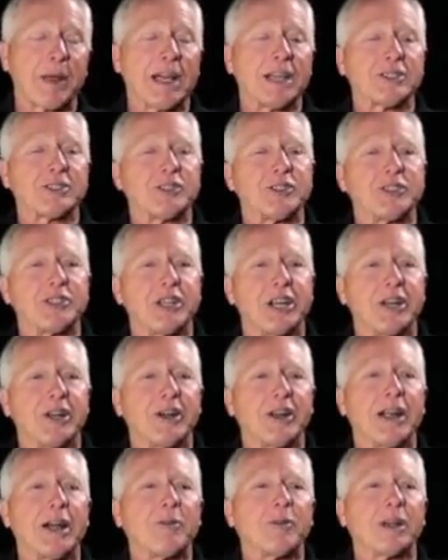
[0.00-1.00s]
Pastor
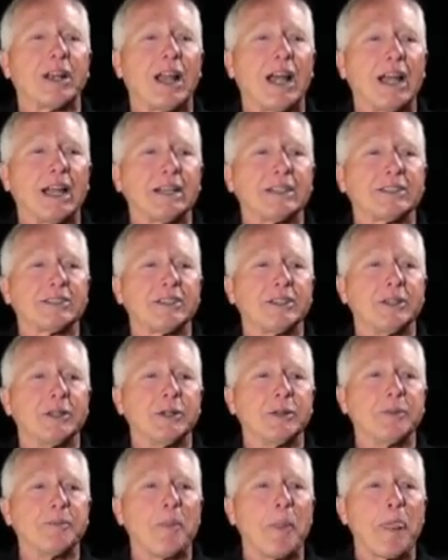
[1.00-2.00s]
Jerry I would like
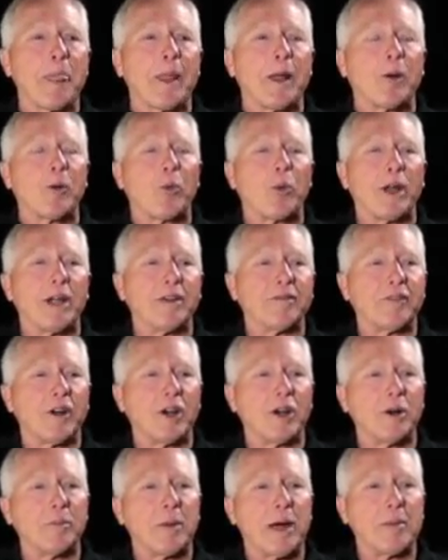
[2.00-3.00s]
to
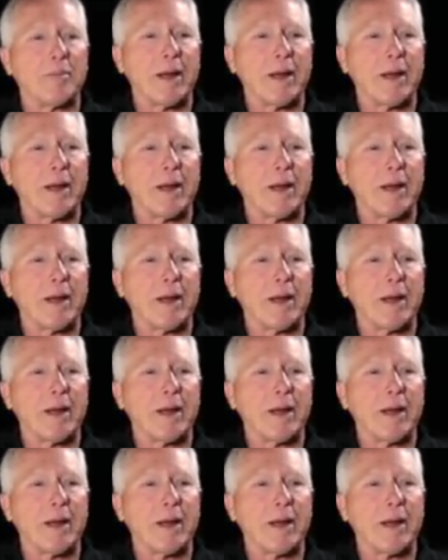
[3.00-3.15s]
reaffirm our